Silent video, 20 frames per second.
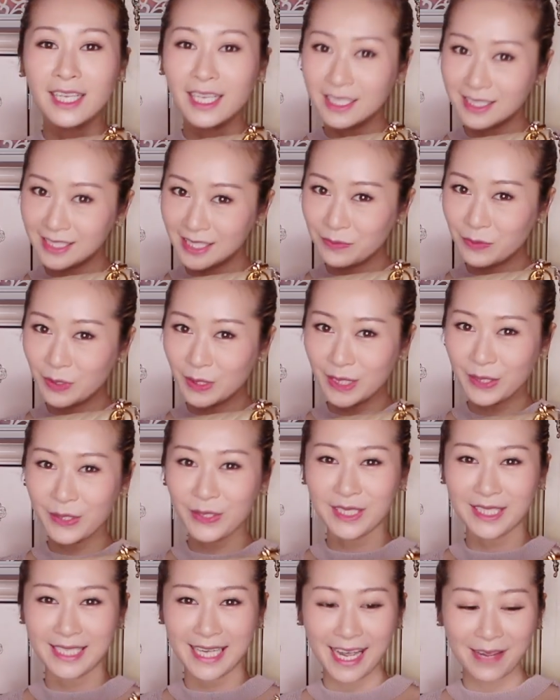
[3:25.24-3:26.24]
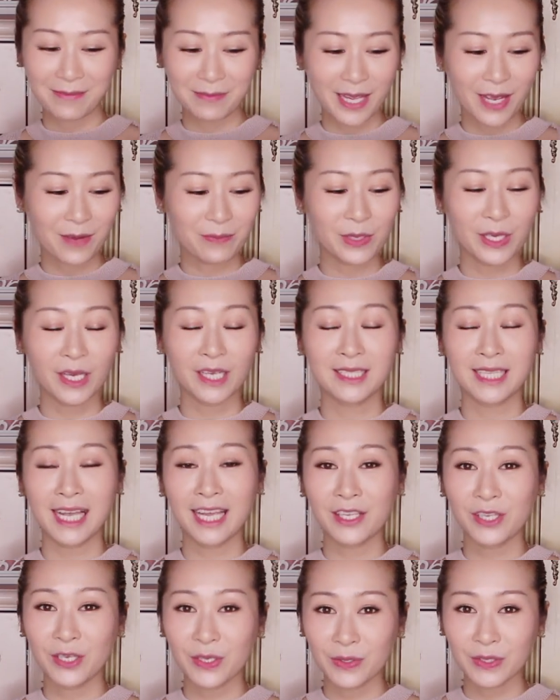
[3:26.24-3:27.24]
it's a really good time now, because
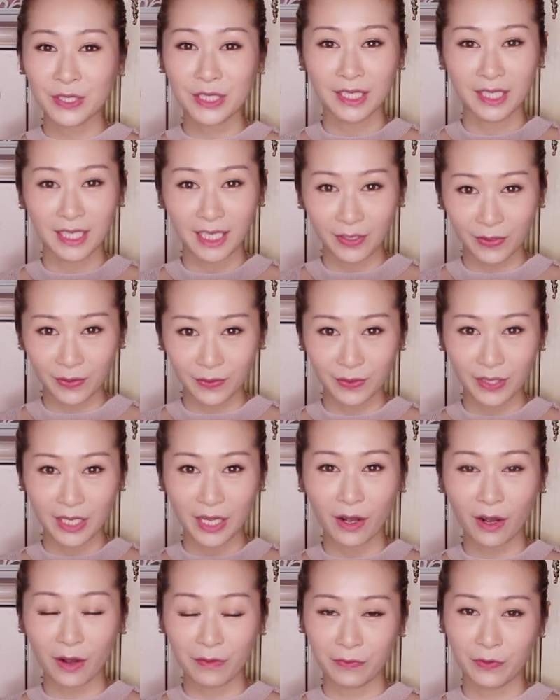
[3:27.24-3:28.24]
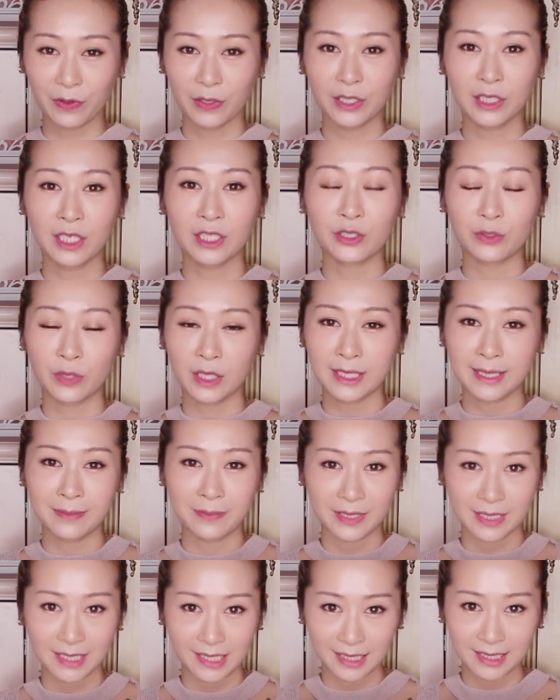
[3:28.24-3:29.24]
I usually only offer the
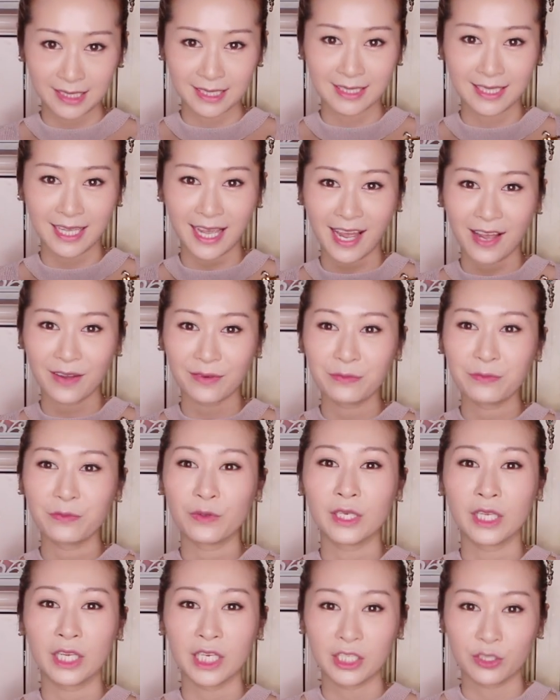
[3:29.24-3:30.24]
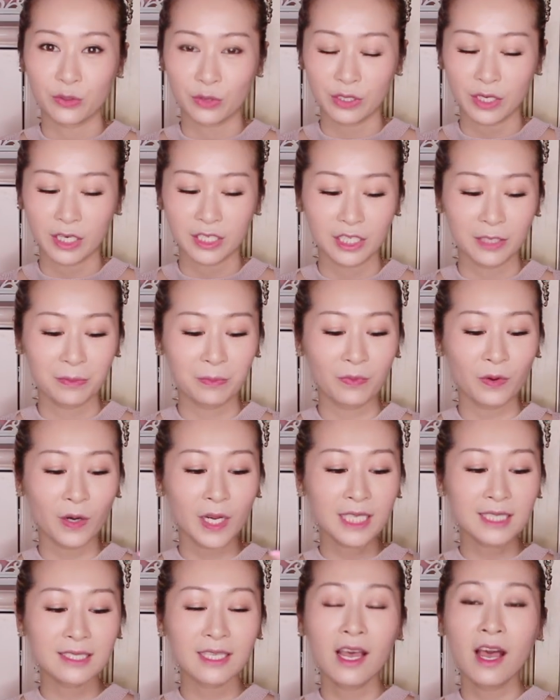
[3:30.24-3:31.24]
20% discount for the introduction
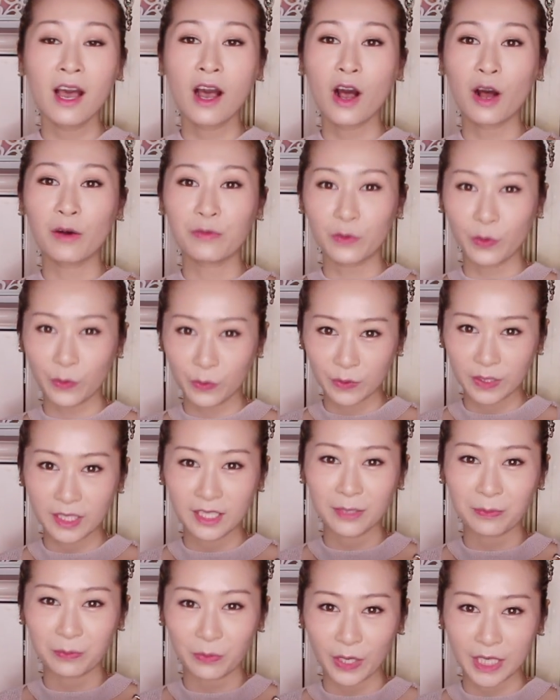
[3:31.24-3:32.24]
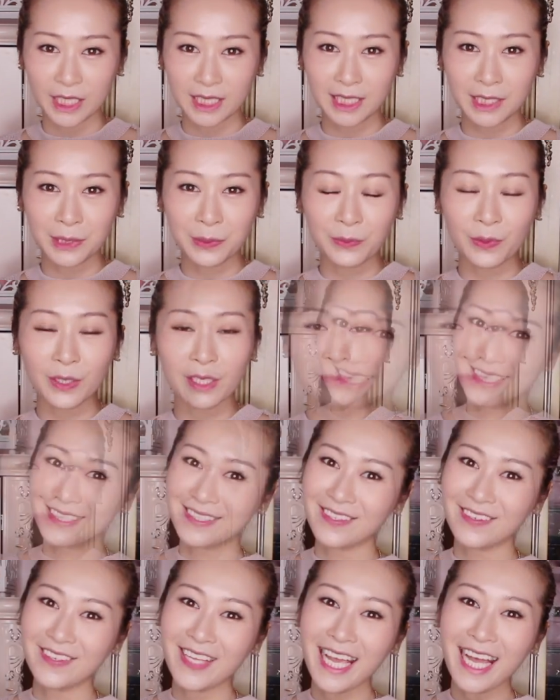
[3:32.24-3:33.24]
price of only the brand new one.
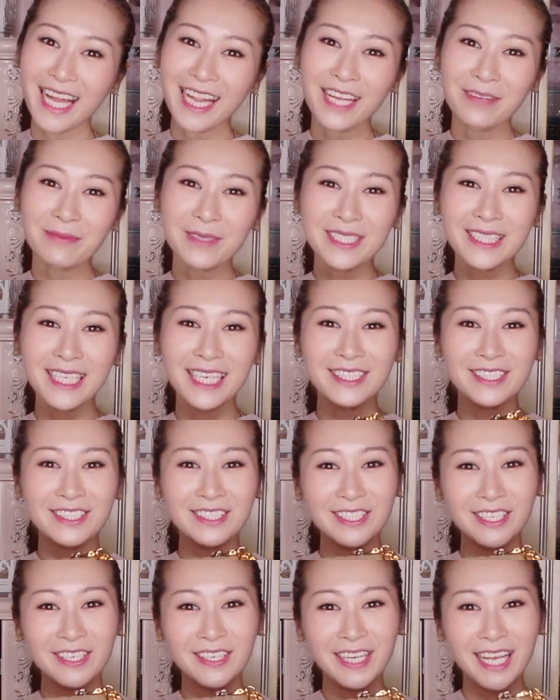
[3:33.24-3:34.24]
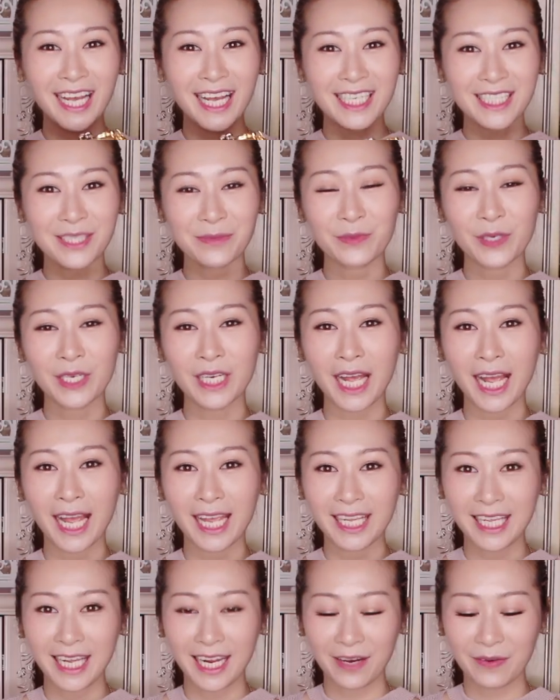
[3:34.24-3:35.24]
So yeah, let me start to show you guys what
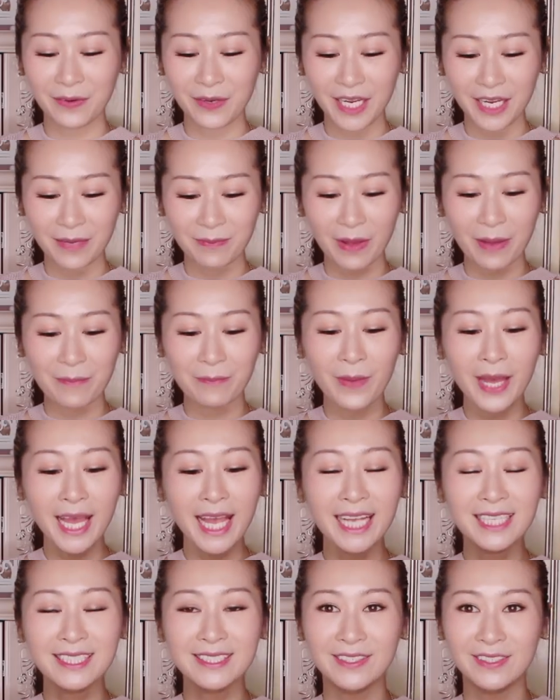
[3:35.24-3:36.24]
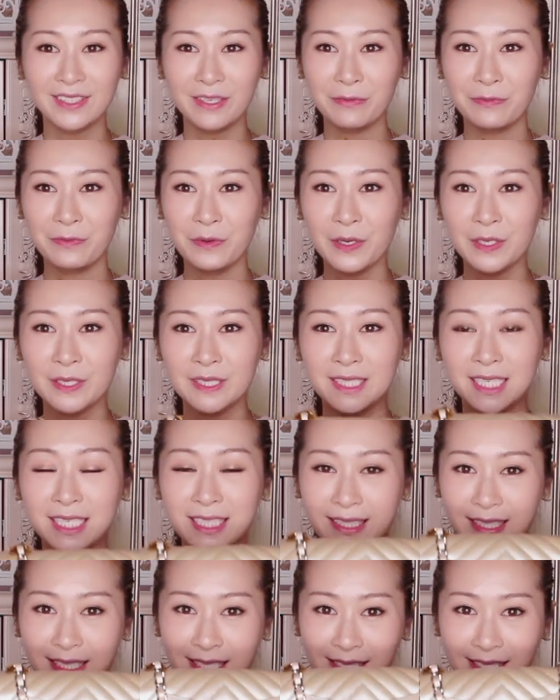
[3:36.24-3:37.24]
I carry in my bag. So the first
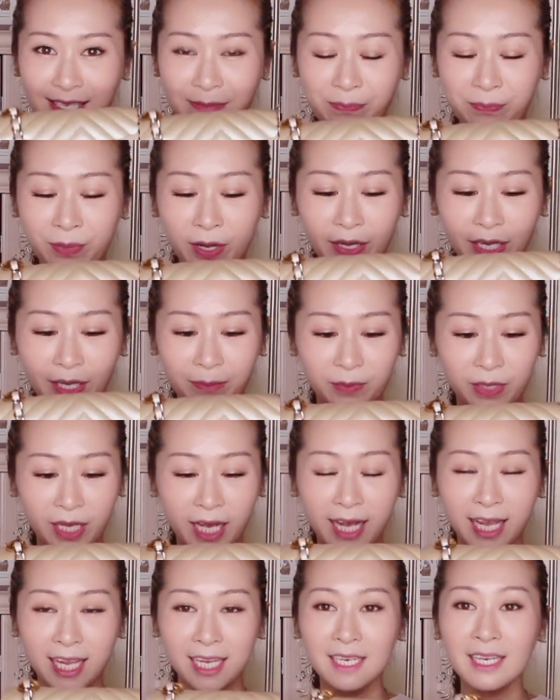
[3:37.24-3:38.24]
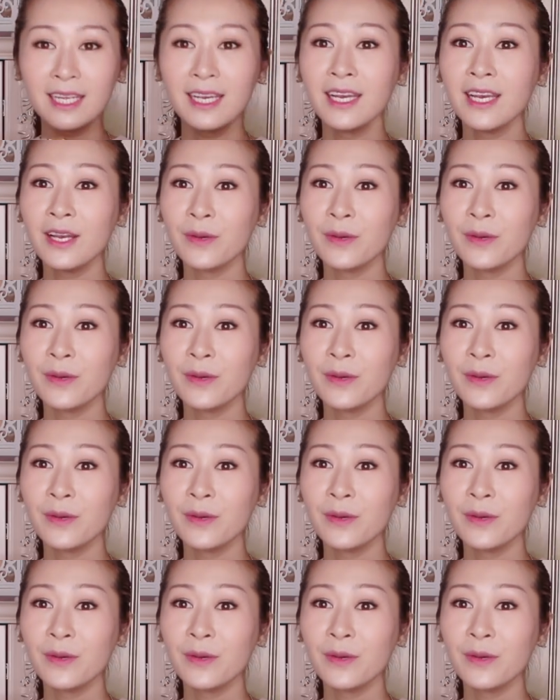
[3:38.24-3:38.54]
is the slip pocket behind,